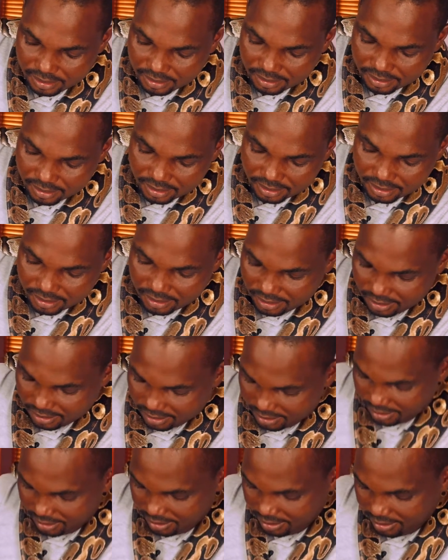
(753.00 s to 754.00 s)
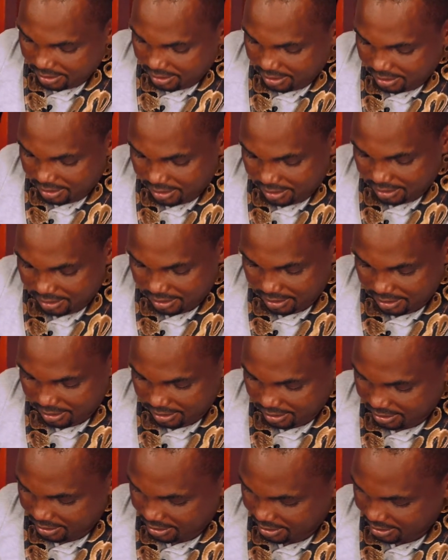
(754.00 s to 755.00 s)
Okay. So I
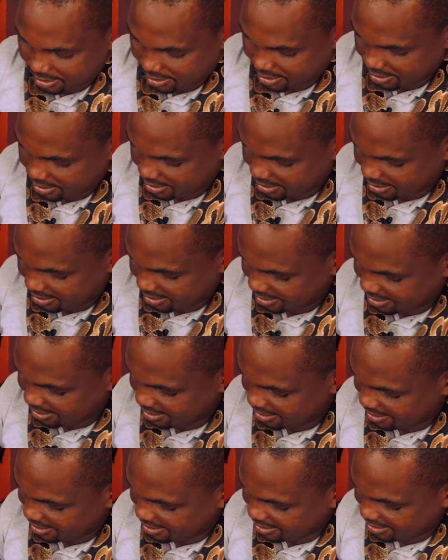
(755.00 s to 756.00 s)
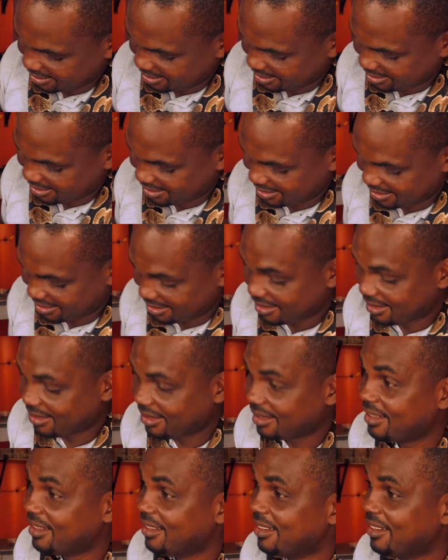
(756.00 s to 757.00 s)
want to ask to hold one, but I want to
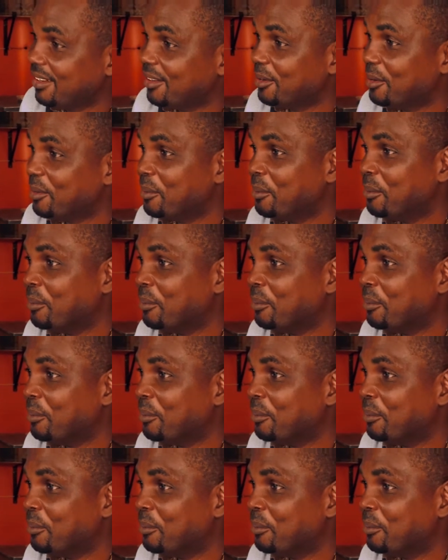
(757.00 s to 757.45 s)
read the Psalm.